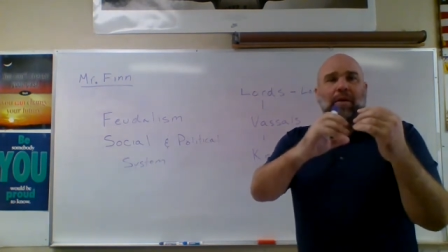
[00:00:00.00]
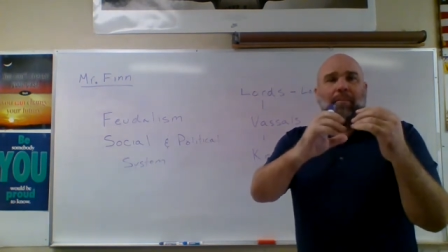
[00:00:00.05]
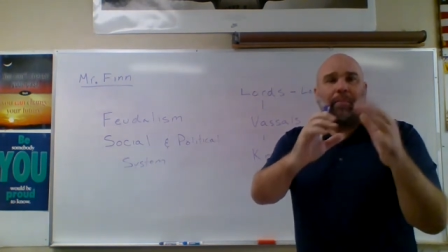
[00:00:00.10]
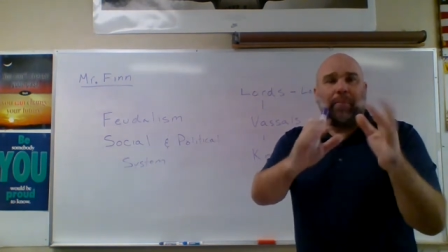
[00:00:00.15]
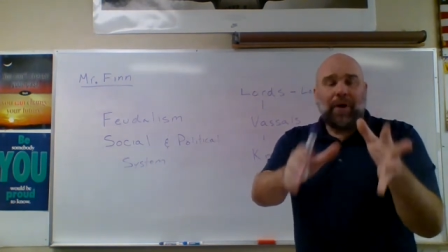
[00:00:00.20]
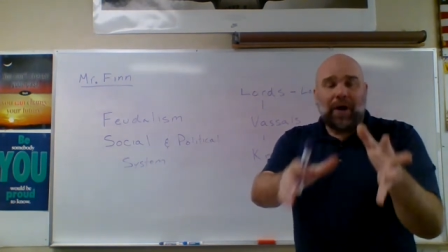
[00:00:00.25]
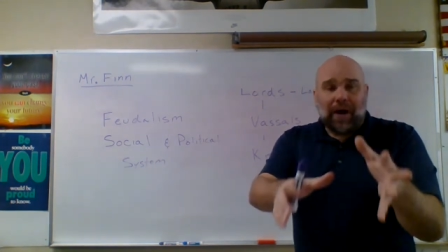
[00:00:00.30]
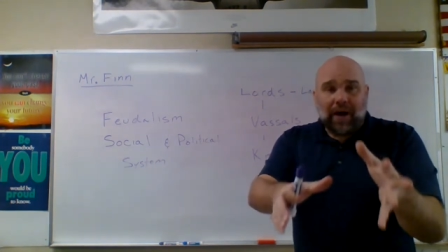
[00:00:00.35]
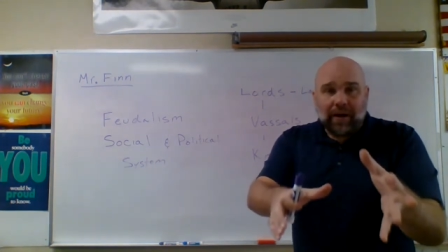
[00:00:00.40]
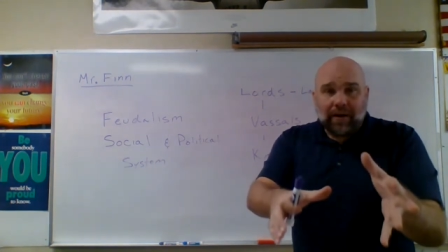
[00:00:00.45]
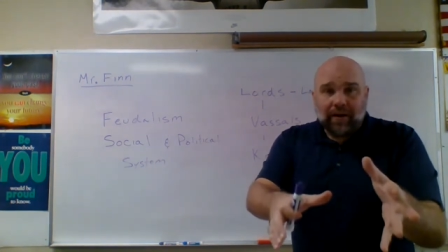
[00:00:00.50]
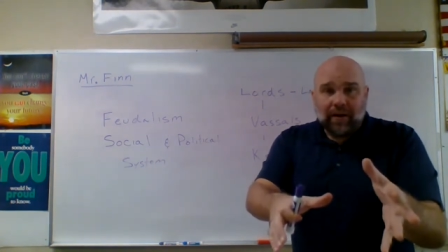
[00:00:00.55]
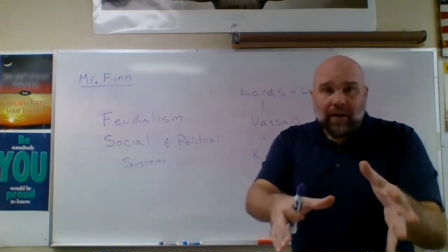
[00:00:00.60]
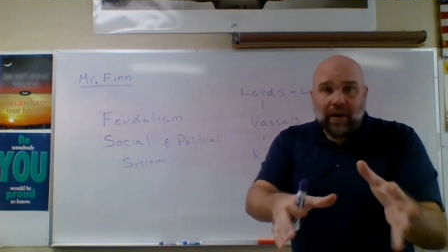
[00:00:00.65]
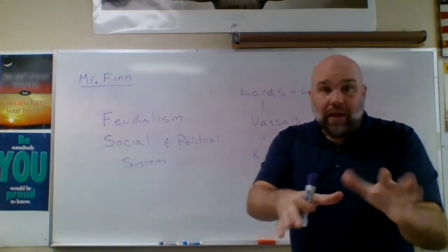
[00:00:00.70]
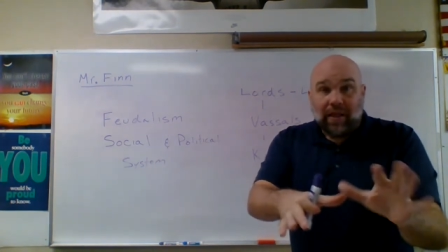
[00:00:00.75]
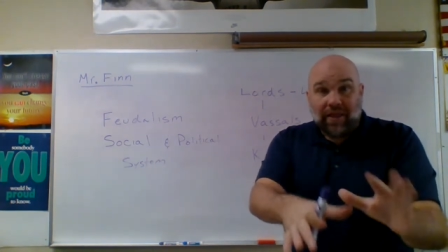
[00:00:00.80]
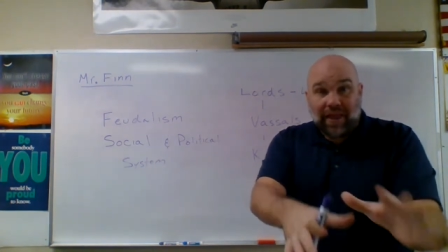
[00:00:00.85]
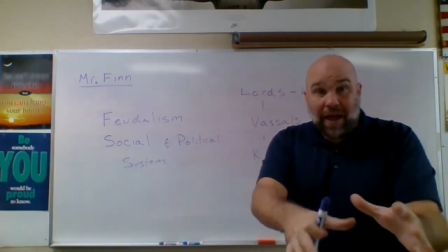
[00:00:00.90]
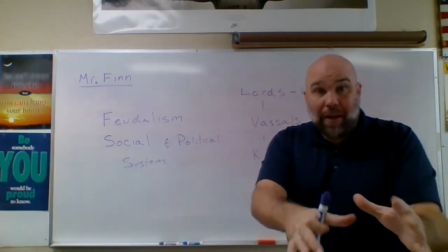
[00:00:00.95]
but
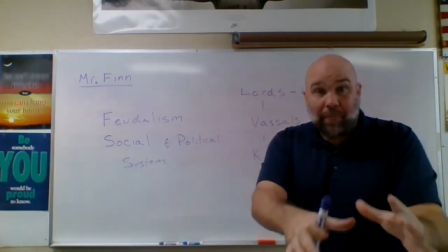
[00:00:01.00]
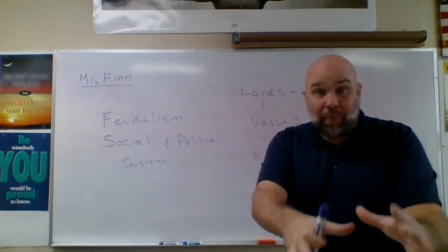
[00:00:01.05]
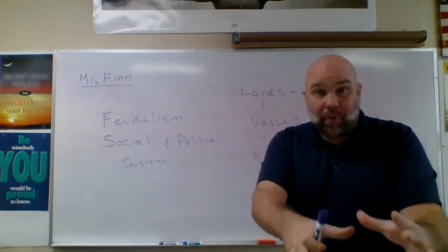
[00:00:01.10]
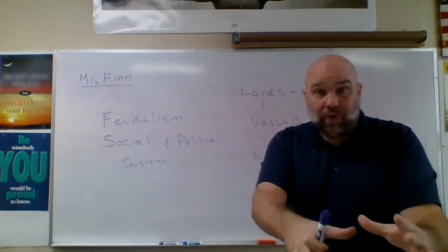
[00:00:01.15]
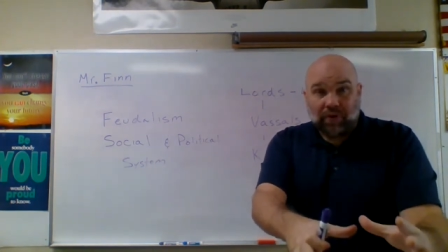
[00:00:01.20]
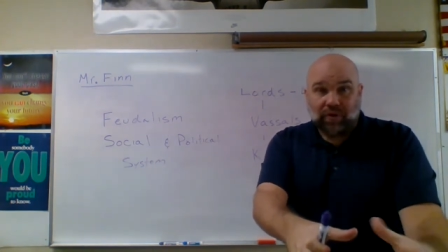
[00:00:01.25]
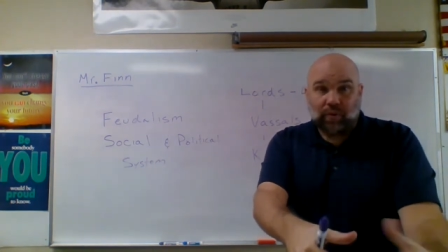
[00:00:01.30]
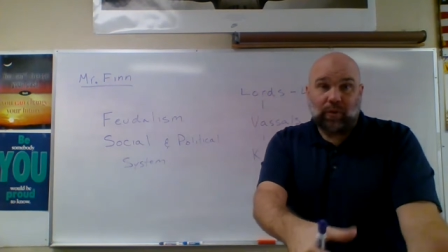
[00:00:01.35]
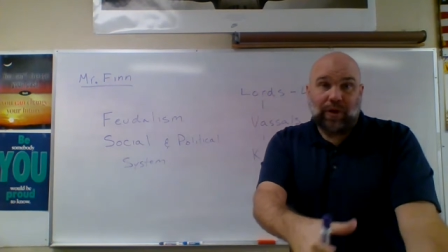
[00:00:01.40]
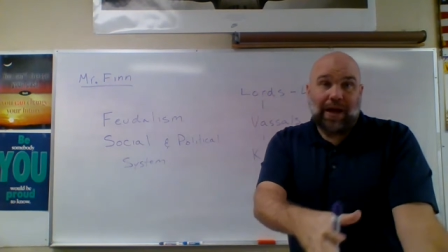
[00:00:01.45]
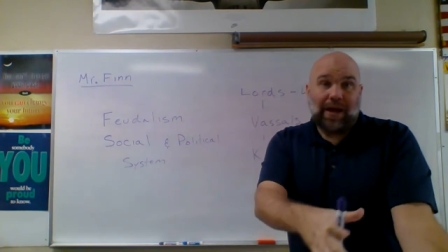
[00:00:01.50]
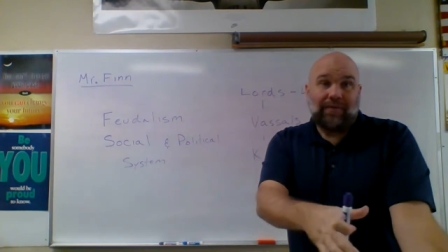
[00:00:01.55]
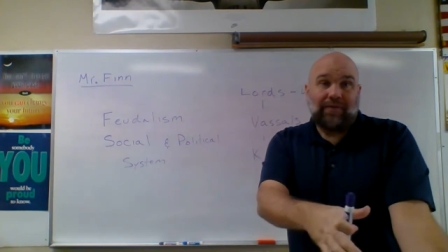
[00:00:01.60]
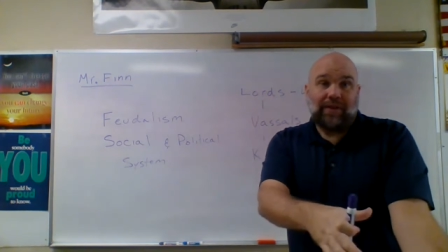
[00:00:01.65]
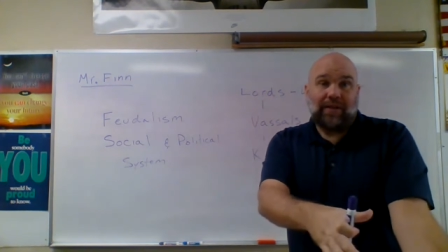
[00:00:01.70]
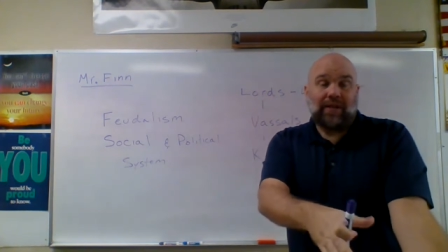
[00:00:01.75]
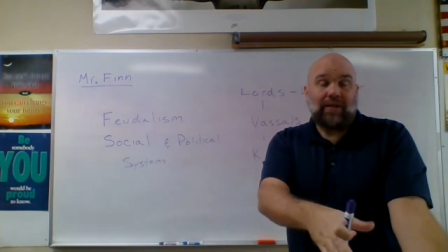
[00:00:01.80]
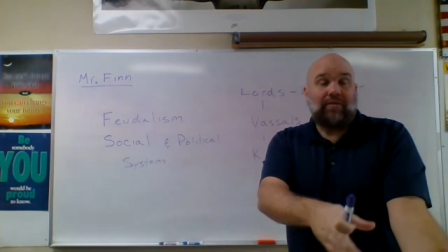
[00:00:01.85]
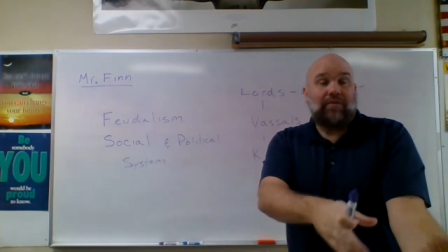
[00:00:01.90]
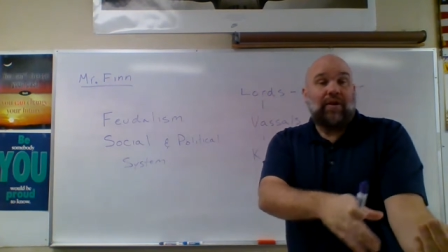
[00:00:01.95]
that person would have to
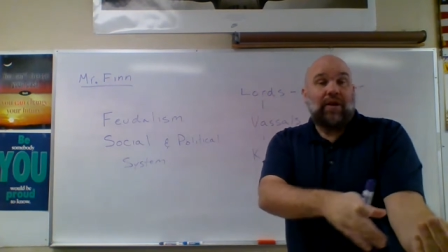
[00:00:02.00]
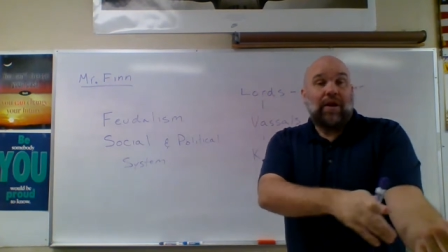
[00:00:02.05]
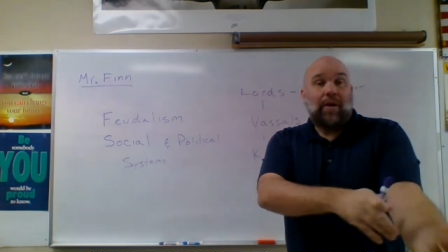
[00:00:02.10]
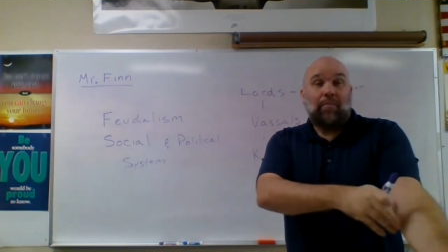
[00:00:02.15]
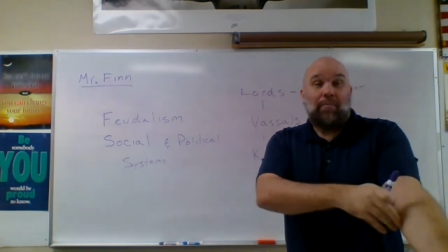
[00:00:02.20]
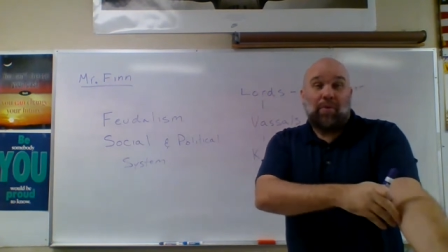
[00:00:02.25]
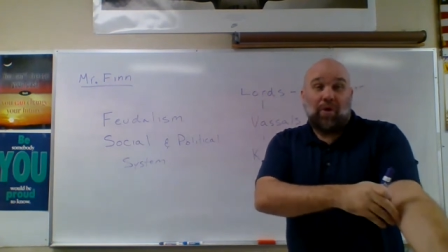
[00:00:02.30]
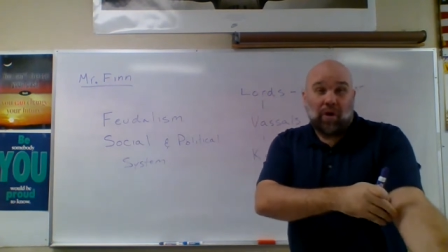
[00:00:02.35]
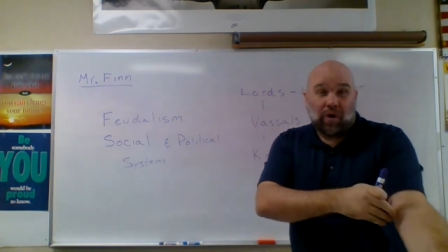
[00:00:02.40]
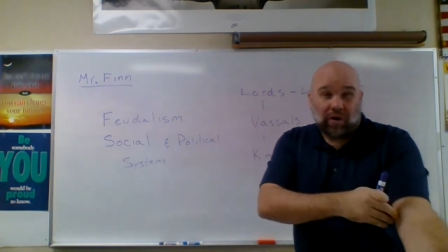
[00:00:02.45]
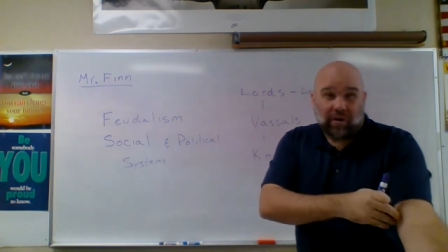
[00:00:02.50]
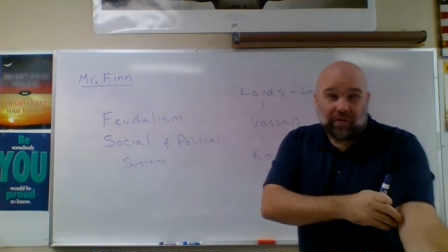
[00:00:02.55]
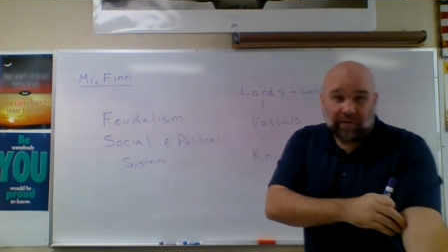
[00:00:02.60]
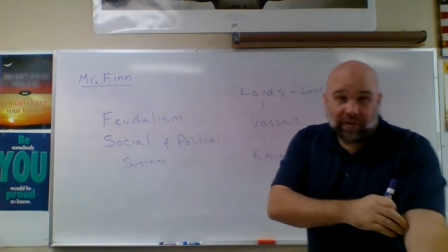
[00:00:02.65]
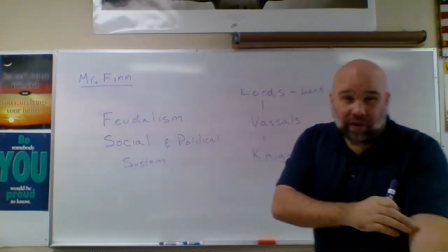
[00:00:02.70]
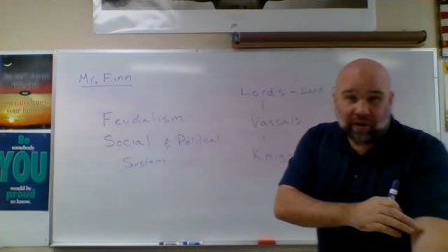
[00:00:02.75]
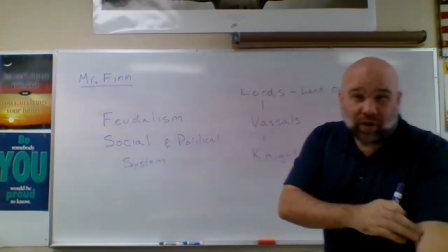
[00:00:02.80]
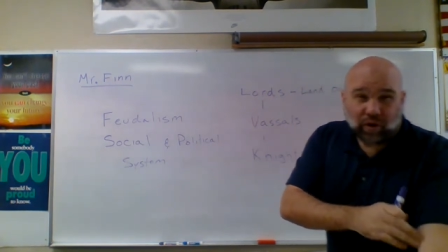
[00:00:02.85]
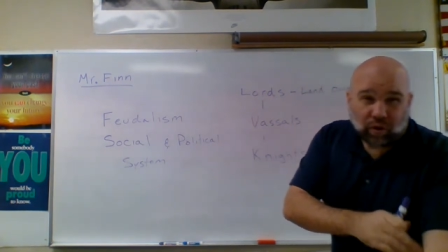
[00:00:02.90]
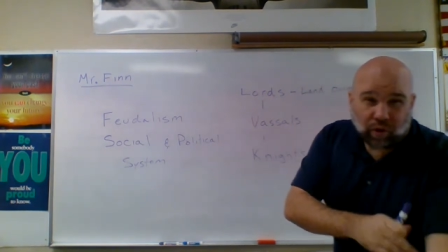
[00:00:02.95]
give part of
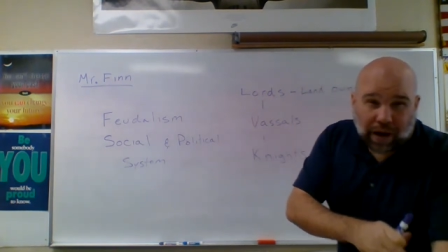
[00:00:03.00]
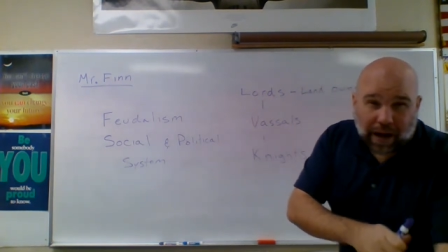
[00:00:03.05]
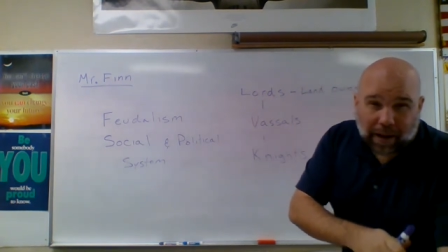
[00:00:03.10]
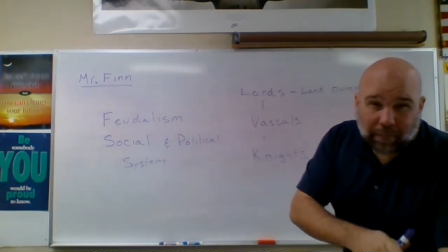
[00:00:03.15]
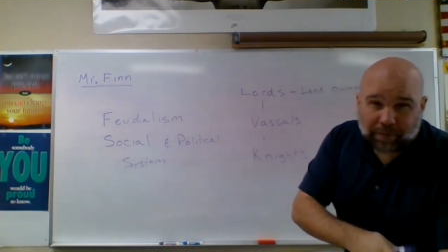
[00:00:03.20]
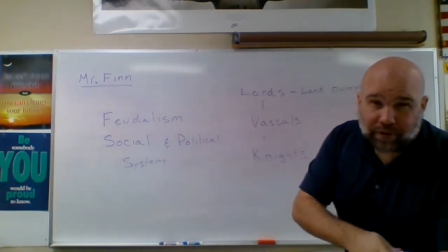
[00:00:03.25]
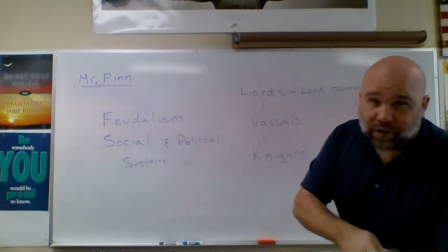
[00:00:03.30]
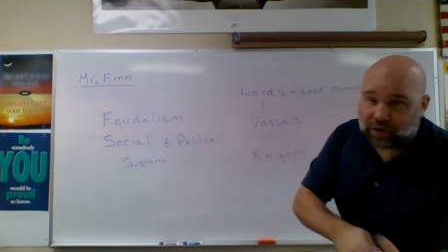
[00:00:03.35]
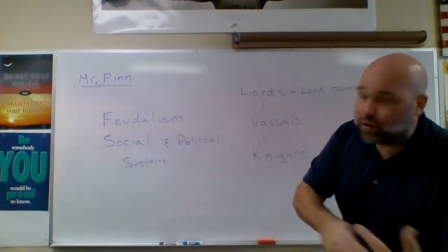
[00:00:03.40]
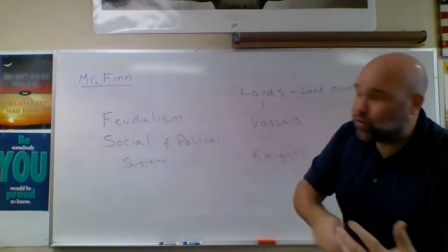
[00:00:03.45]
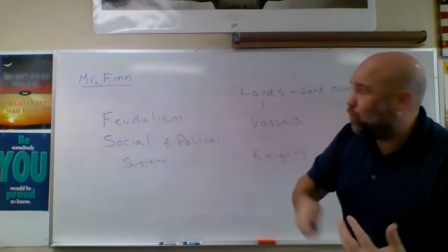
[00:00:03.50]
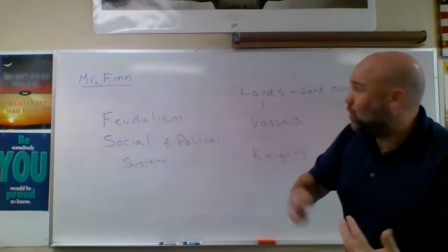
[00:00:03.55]
the crops to